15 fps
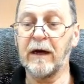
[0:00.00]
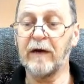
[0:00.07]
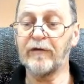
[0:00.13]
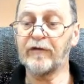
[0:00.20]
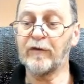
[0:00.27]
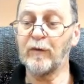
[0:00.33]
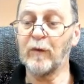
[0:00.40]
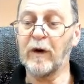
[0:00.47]

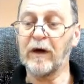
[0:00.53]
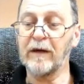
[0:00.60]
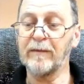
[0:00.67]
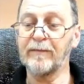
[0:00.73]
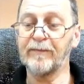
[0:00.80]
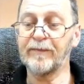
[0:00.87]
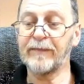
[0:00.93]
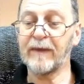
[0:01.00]
After a
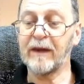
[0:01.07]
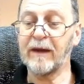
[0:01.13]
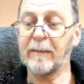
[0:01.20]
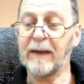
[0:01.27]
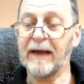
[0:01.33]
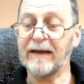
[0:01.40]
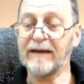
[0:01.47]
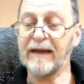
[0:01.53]
while,
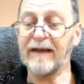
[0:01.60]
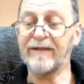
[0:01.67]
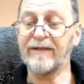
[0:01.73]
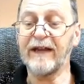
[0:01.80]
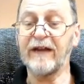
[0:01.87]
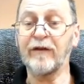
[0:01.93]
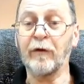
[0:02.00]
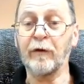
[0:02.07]
Pat has
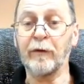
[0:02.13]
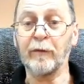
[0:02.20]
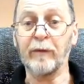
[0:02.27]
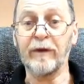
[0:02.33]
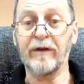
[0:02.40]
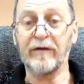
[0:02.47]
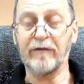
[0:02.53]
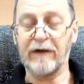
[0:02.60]
to get on
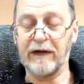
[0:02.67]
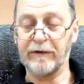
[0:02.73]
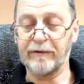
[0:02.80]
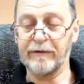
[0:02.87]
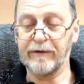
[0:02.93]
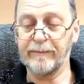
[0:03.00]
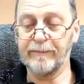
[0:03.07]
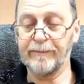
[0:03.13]
with his
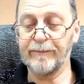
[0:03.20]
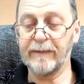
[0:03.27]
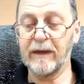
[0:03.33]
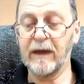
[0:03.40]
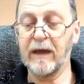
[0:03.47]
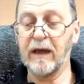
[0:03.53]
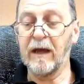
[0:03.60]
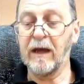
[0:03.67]
round.
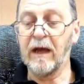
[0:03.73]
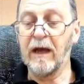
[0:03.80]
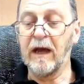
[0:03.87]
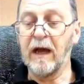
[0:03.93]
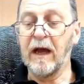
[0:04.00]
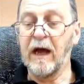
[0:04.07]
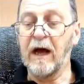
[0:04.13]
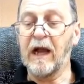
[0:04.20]

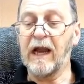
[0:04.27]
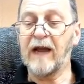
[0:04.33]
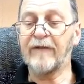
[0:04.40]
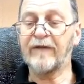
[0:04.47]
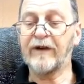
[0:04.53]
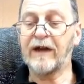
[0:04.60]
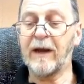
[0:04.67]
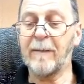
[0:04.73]
I'll
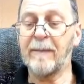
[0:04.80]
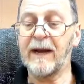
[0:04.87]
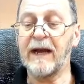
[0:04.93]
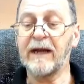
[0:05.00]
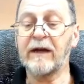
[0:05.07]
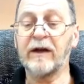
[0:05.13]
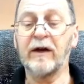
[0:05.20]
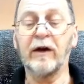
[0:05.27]
have to come
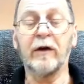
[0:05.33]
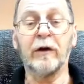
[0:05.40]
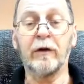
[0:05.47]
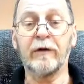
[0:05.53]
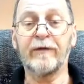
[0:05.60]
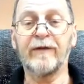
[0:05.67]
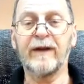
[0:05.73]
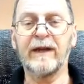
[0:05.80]
back and
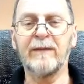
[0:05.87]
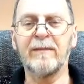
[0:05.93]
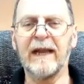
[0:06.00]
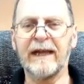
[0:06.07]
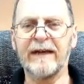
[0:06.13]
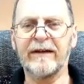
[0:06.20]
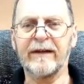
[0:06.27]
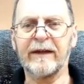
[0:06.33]
look for him
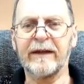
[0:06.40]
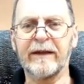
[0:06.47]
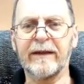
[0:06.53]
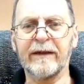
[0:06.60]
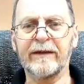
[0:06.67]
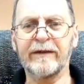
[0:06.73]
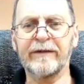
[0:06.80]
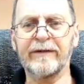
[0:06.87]
later, he
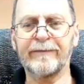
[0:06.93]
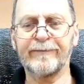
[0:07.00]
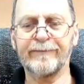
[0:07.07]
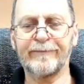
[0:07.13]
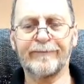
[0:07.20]
thinks.